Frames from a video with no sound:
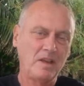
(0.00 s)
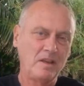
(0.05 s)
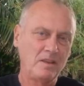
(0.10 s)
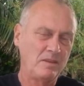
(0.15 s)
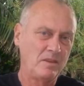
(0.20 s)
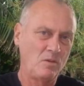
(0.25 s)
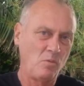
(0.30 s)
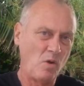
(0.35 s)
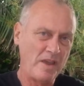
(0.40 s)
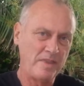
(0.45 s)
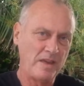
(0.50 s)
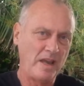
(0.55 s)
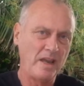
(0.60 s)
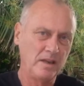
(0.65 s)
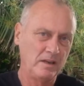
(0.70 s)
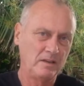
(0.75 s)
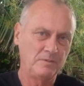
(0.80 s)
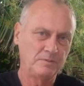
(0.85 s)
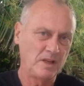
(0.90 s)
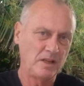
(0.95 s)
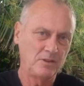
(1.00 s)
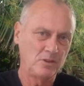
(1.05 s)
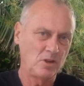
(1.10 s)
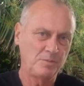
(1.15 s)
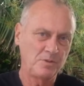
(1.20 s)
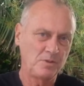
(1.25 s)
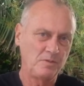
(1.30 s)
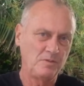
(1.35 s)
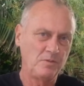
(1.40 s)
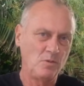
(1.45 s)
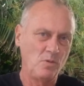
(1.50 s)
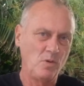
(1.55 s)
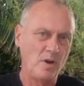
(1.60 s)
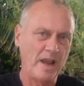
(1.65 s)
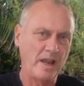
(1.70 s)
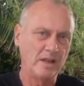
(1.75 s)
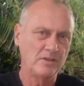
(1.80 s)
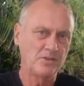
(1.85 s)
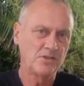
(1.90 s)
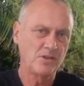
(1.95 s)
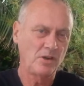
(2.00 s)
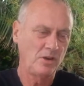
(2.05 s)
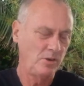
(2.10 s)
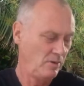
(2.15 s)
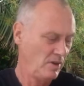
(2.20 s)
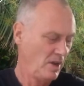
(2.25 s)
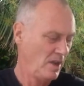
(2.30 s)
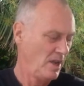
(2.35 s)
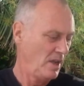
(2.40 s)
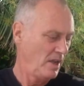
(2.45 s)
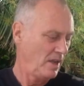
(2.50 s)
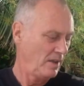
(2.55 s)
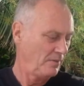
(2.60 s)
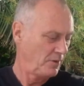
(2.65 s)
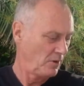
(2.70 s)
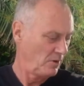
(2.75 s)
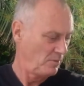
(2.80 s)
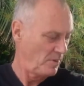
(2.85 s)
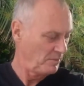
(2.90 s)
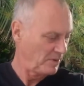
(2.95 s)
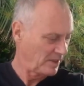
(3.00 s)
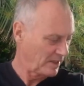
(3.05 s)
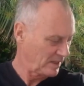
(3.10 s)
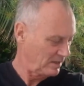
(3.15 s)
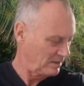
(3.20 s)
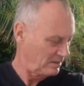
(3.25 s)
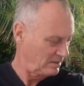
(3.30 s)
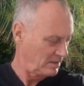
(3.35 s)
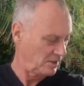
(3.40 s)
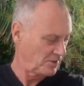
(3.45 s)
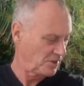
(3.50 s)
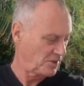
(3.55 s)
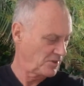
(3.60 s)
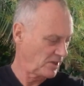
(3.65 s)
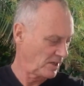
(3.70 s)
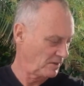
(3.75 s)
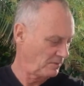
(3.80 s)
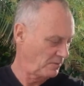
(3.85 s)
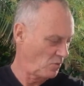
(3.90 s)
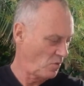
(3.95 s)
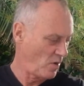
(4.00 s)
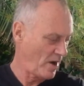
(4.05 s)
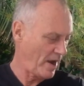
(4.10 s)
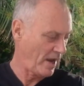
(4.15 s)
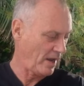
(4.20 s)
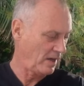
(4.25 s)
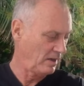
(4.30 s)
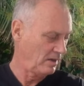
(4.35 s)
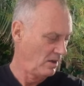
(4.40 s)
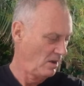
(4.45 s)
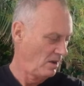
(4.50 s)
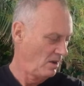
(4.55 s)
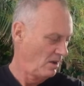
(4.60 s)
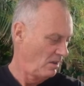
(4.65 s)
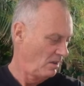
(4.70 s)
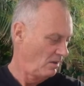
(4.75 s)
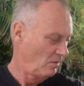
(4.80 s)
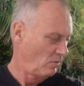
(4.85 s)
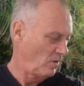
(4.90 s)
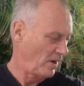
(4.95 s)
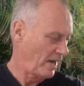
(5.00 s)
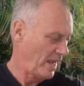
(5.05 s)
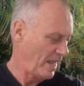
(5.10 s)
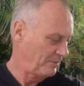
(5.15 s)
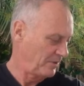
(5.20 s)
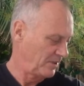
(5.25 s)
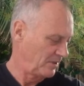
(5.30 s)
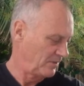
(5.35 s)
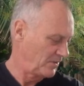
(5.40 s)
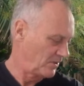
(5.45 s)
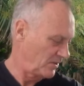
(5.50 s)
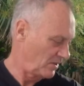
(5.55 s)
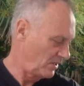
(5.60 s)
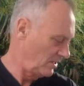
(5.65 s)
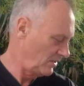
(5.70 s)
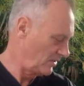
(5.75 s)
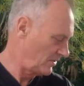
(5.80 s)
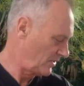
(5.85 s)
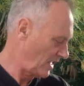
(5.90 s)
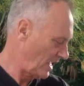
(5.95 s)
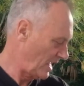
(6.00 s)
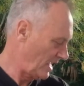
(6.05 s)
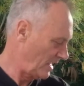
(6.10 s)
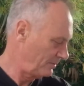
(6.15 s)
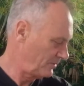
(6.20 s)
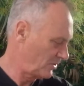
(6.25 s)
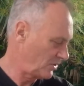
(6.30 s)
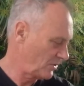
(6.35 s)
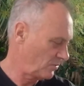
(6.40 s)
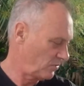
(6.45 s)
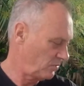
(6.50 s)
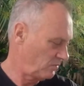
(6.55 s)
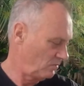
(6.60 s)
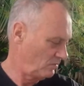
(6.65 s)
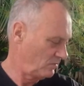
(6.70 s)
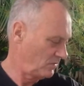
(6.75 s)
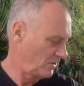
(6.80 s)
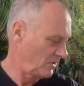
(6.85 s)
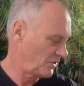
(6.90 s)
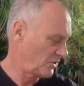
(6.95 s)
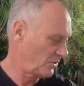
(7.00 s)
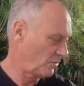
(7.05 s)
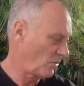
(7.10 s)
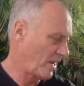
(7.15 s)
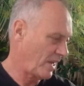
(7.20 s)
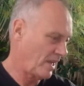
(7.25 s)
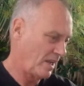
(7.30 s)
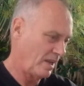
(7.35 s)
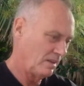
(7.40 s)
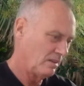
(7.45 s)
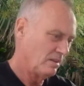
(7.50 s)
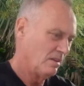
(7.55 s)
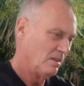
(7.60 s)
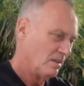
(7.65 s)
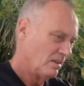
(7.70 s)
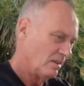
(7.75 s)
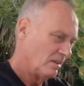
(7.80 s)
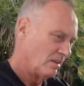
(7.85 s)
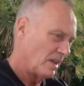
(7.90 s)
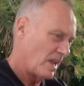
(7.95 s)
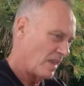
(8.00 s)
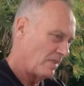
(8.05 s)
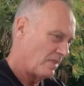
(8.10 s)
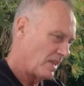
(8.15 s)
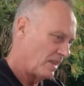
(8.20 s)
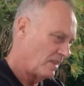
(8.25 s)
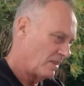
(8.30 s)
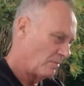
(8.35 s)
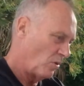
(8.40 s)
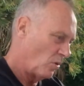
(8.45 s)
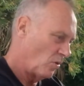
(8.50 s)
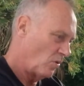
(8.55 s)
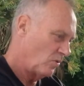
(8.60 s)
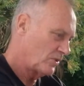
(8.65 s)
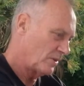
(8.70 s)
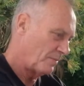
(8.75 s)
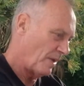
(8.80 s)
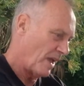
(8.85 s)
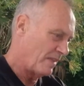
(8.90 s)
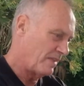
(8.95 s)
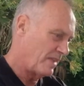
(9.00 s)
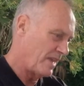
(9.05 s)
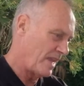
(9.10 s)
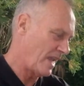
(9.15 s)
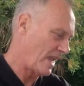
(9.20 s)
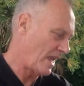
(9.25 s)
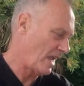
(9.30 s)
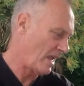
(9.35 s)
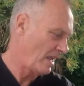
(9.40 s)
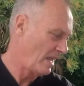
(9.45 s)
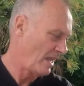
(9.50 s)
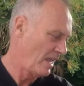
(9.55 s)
the way they hit a topspin forehand. So, if you remember the kitchen sink forehand, what happens is the arms are swinging and then the ball's about there